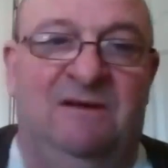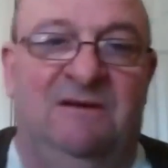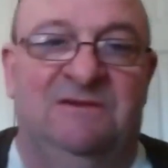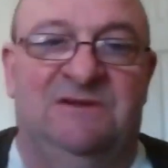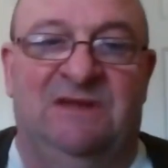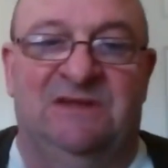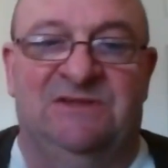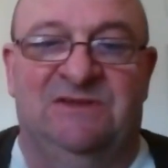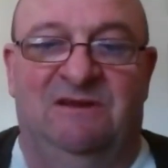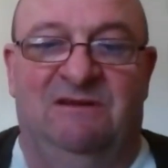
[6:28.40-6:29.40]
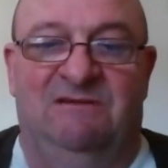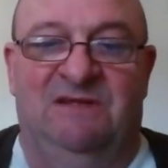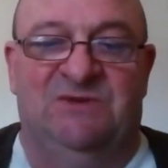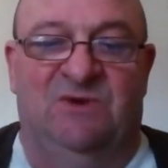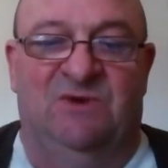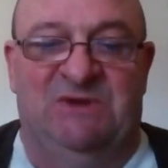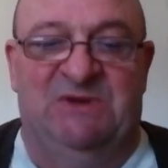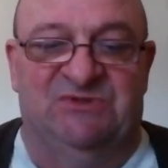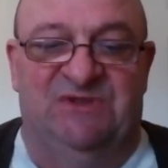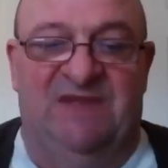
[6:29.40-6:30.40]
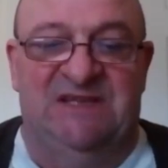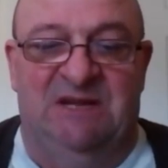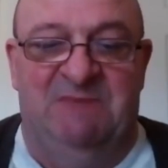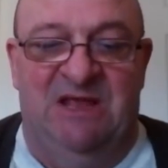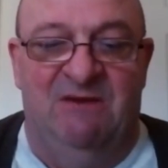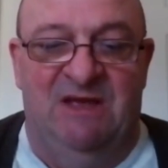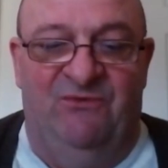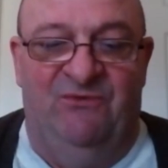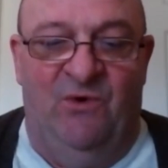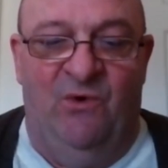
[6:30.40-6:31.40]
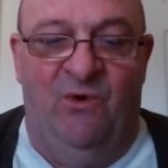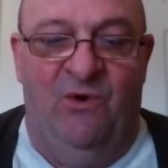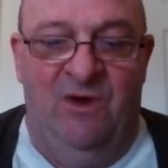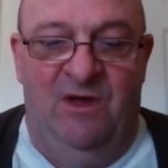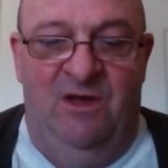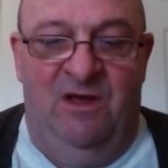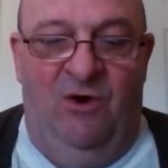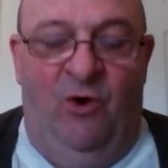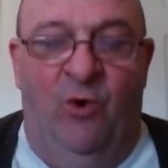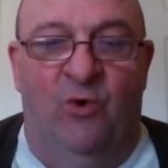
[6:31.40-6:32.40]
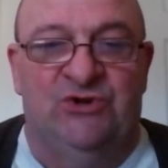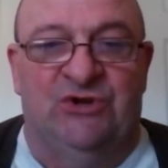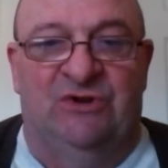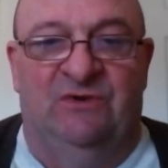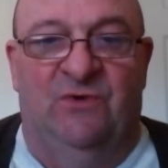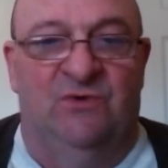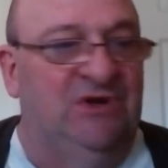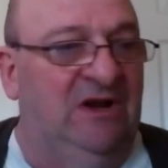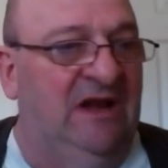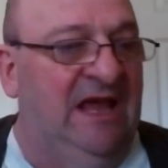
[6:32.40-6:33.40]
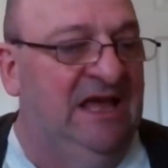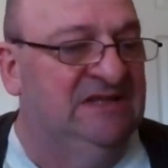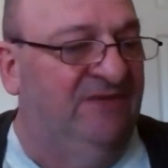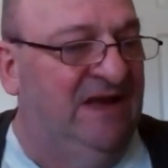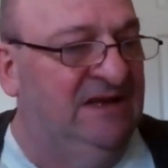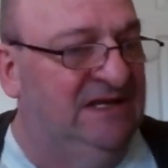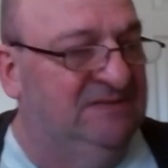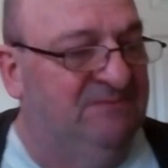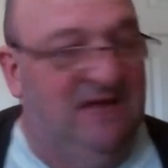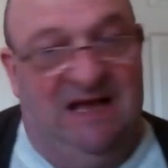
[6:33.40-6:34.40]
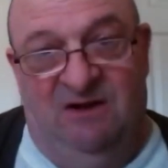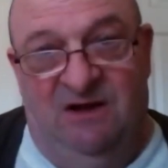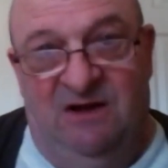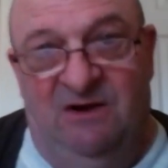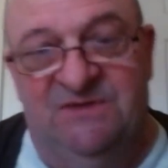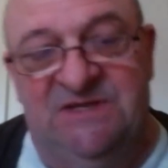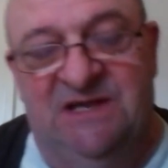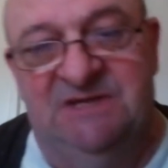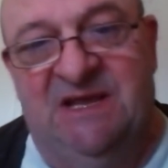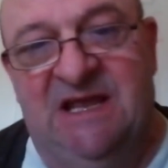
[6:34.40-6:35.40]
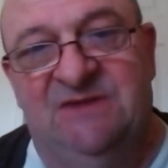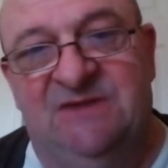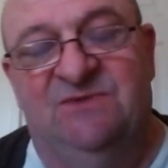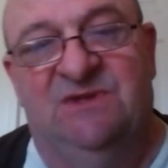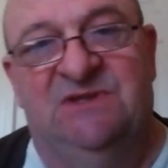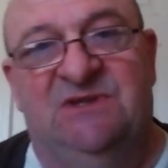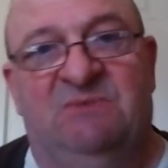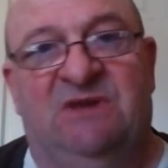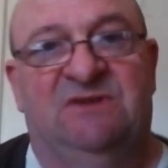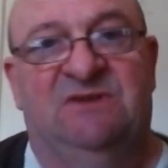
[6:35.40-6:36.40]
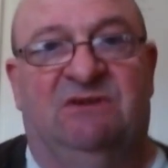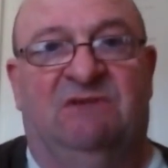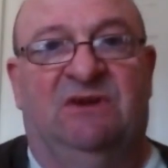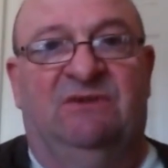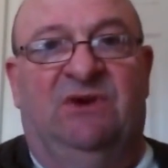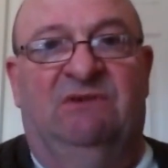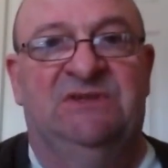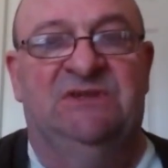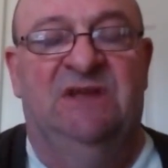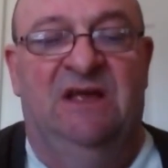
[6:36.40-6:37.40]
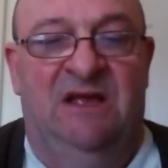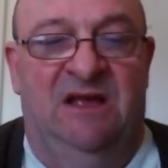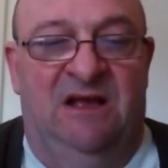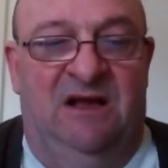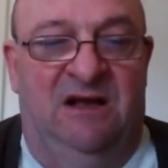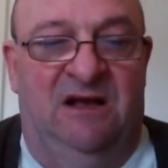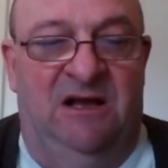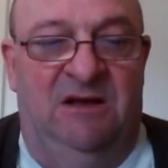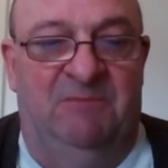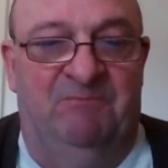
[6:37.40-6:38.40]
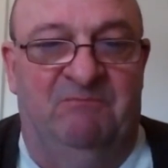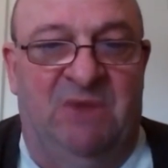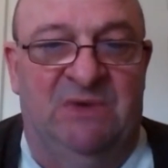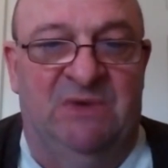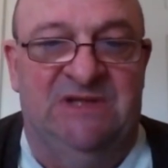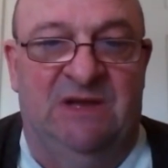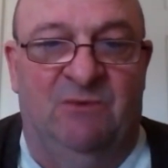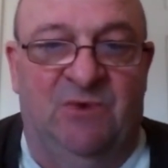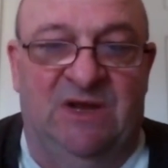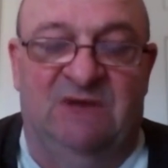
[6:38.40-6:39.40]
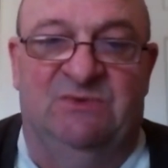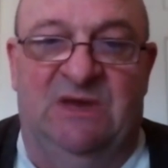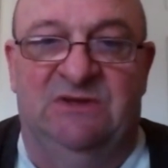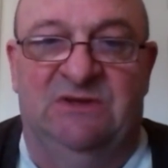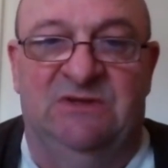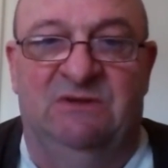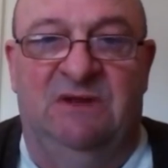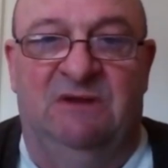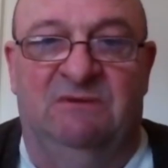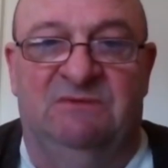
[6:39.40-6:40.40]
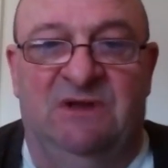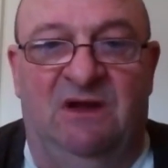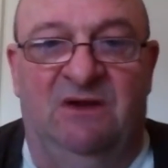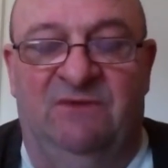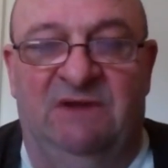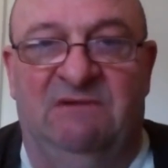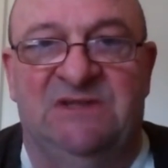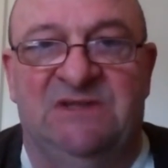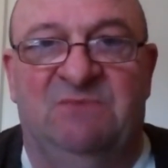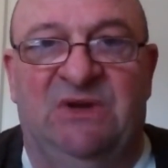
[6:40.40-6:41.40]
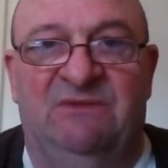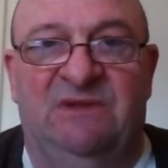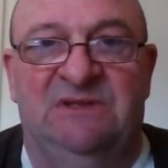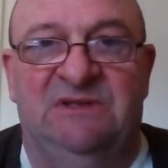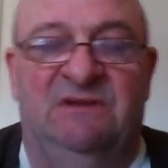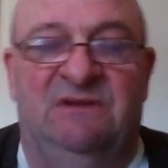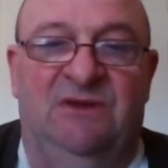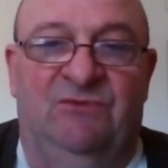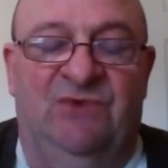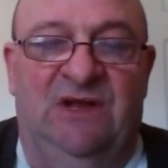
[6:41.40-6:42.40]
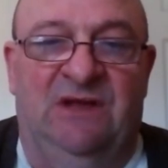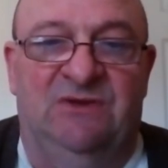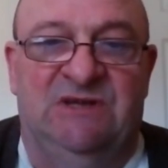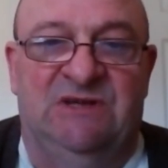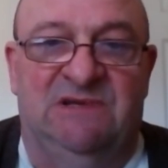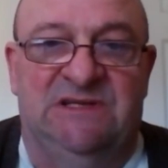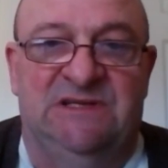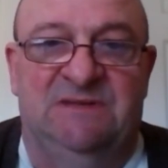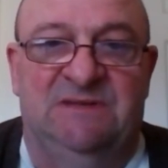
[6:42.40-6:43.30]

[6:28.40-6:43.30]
So that's quite special. So that's going to be going for auction. Unfortunately, his event is obviously had to be cancelled this year because of coronavirus. But we're seeing what else we can do, to hopefully raise some money for these really good charities.